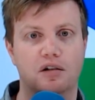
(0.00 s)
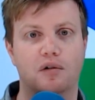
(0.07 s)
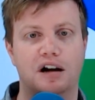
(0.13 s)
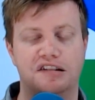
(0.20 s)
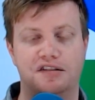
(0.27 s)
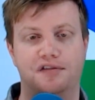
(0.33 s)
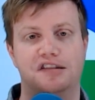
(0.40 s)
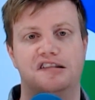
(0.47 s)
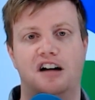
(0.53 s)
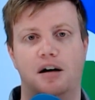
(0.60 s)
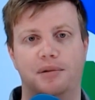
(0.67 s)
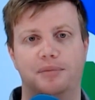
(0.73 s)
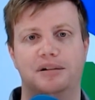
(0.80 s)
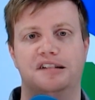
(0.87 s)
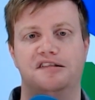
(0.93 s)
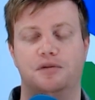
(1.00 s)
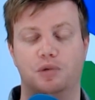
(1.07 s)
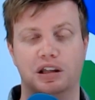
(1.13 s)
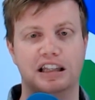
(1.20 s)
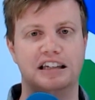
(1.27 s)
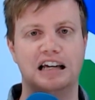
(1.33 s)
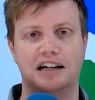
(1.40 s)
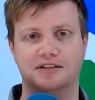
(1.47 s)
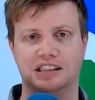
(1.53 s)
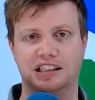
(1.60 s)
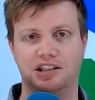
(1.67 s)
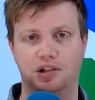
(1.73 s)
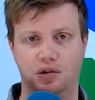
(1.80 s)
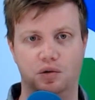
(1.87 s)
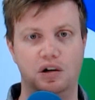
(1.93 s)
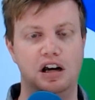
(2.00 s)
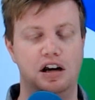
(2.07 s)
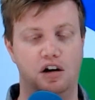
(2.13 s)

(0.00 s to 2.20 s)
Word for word: rest of his comment because he really dives into